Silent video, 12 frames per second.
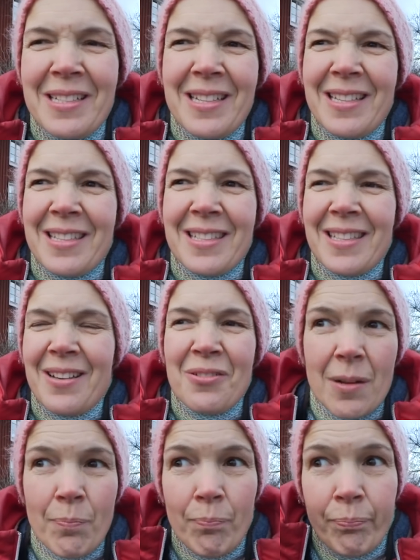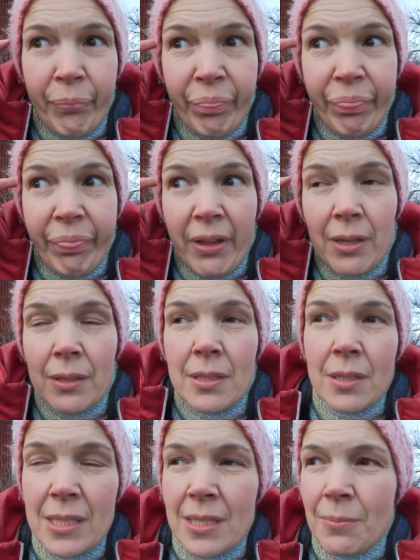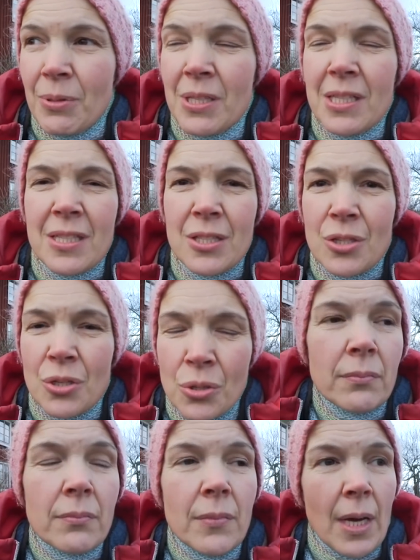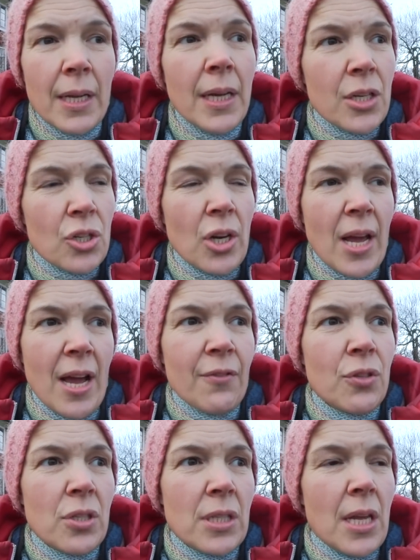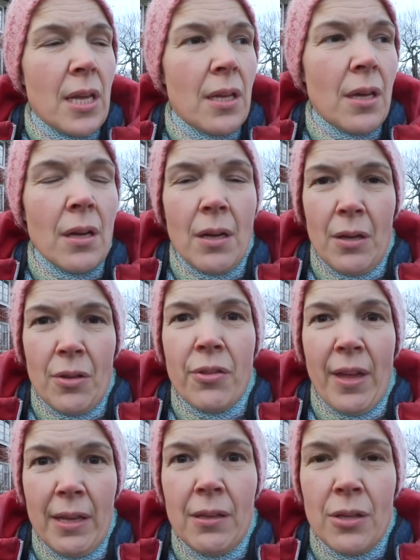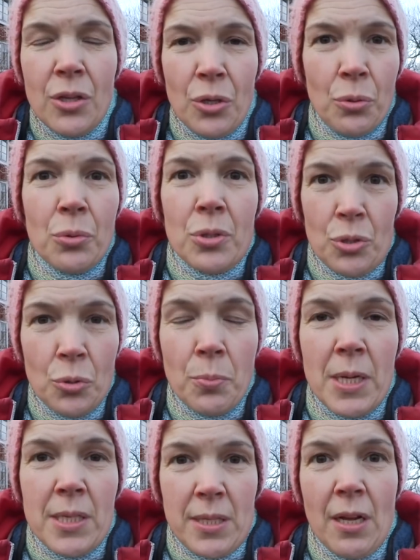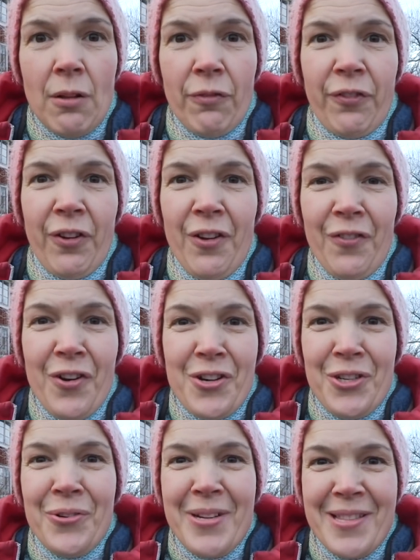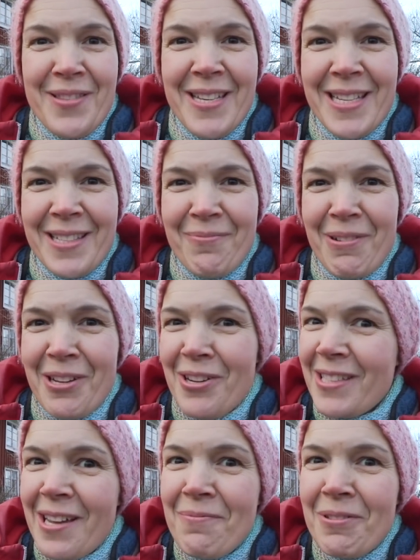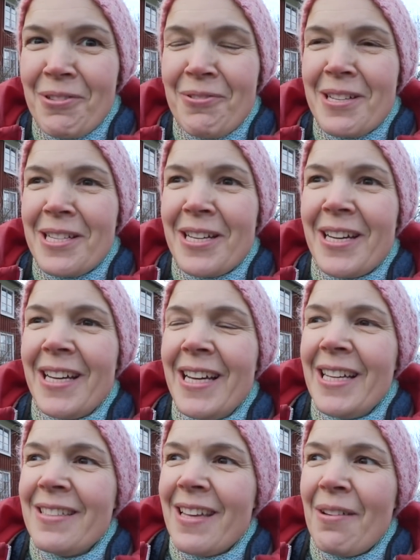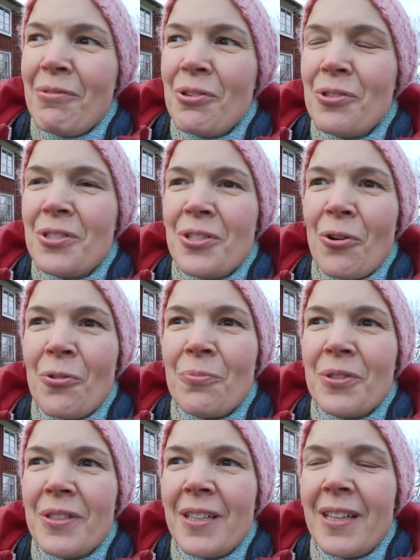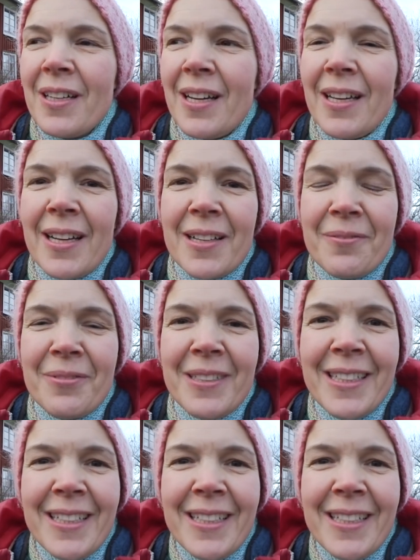And it sounds like crazy, but it's true. I actually have to say thank you to myself for doing this, because I'm doing a damn good job. I am.